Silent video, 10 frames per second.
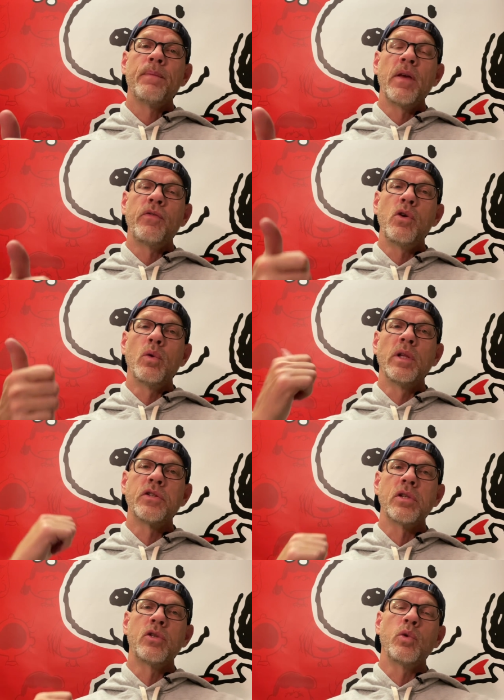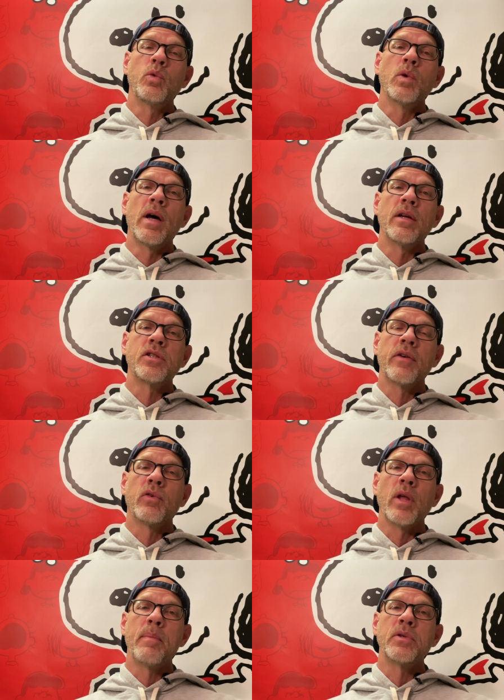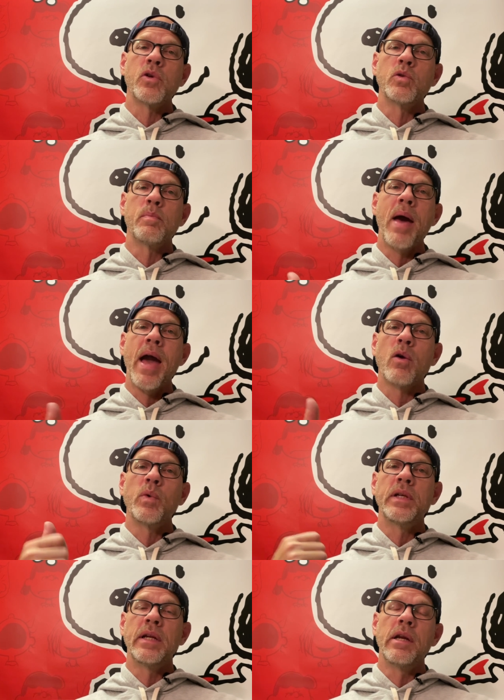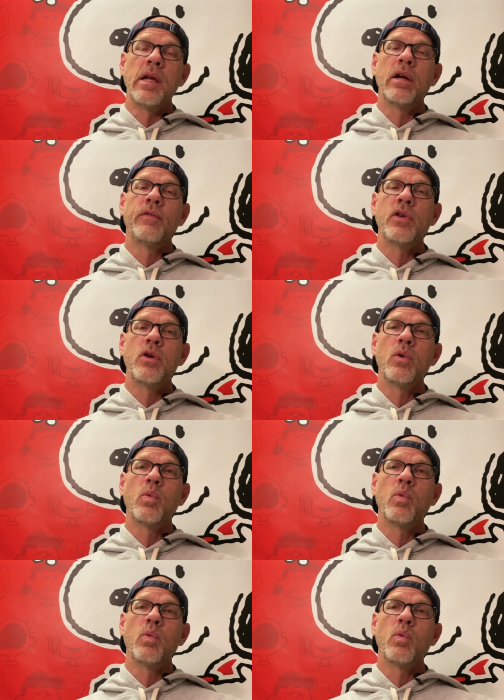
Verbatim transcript: If you listen to uh, several episodes back, we did an interview.